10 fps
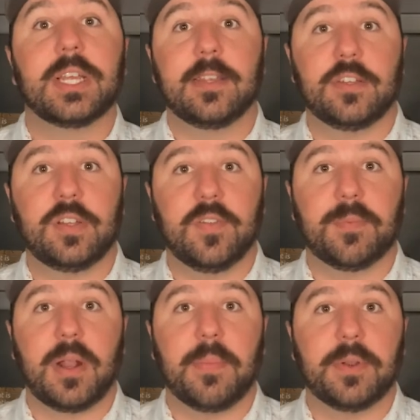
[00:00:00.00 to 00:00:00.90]
condition of
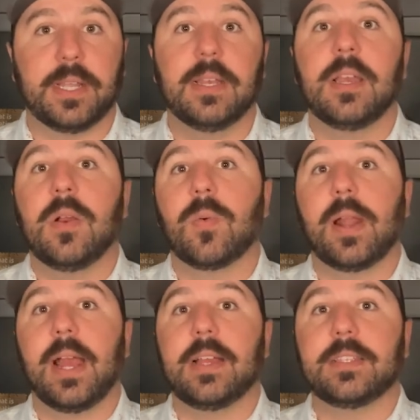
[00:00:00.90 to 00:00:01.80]
the property.
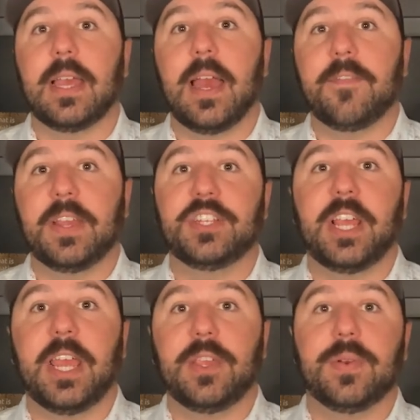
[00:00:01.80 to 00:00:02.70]
Whereas
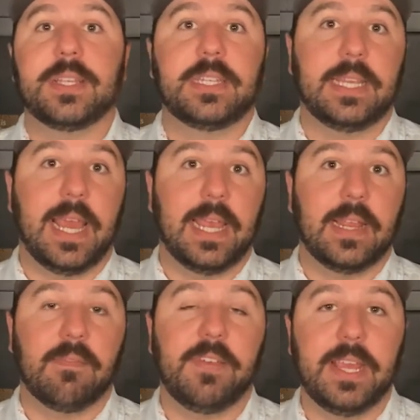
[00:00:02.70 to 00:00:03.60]
FHA,
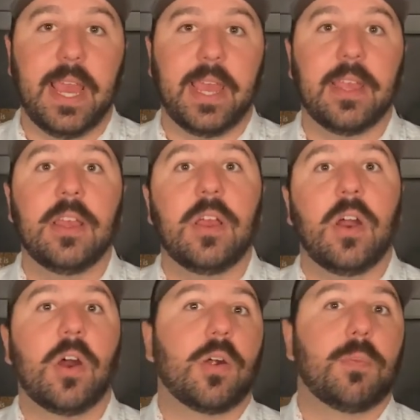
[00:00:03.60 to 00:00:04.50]
USDA, and VA
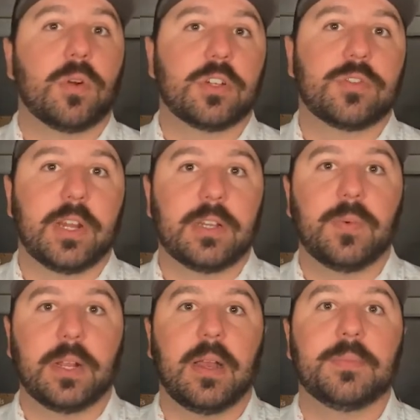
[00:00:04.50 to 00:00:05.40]
are more
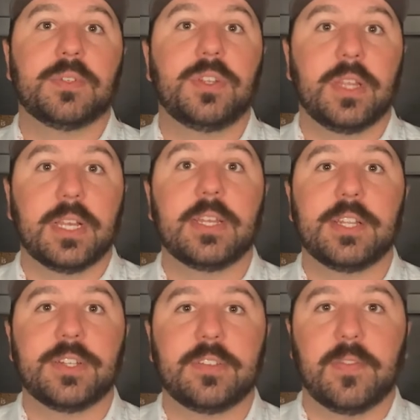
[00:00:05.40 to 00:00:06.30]
strict when it comes to the
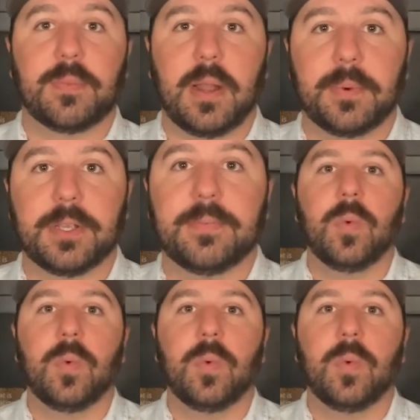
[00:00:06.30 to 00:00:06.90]
conditions of the property.